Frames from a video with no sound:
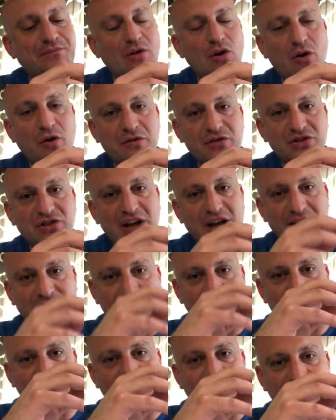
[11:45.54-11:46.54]

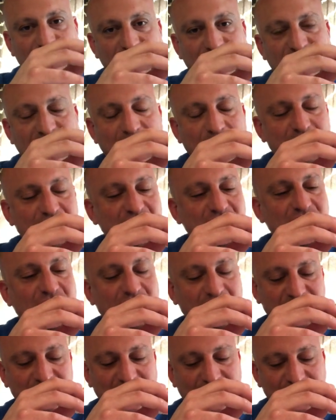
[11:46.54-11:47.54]
horizontally so that the sandwich is
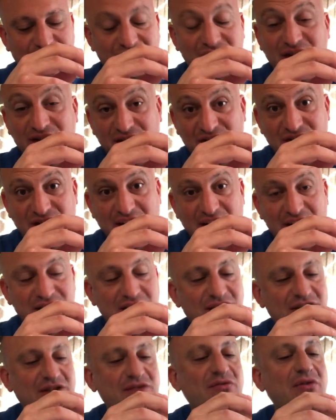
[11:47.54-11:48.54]
horizontal so that the sand
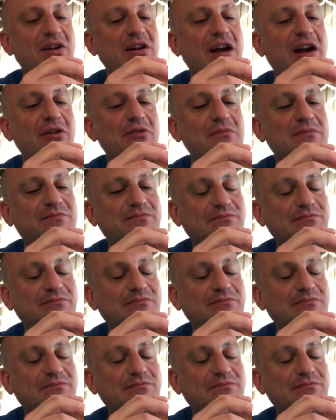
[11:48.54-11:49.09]
doesn't run out.